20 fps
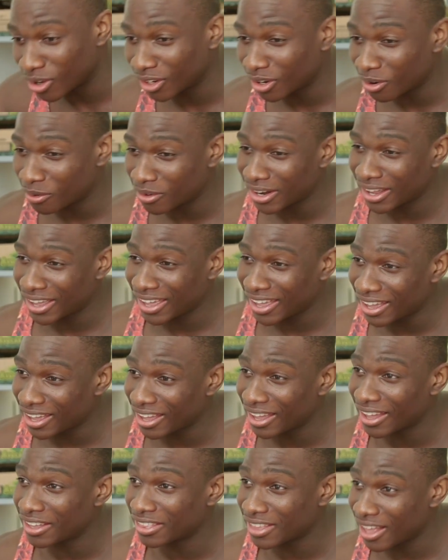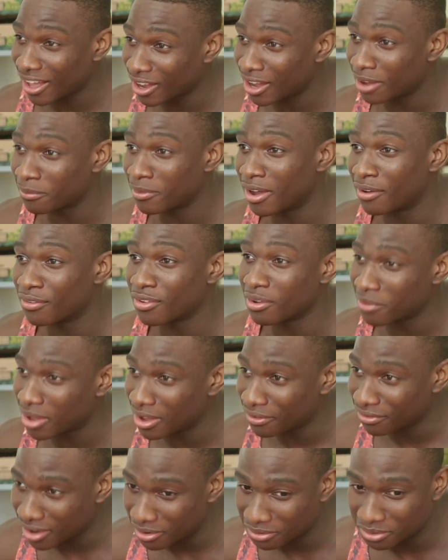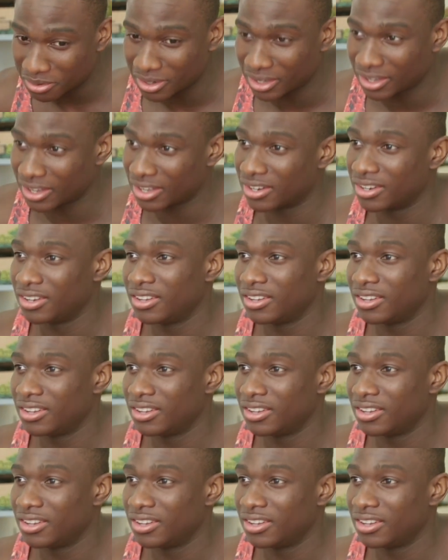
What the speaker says: I don't want to hear that come out of your mouth ever again.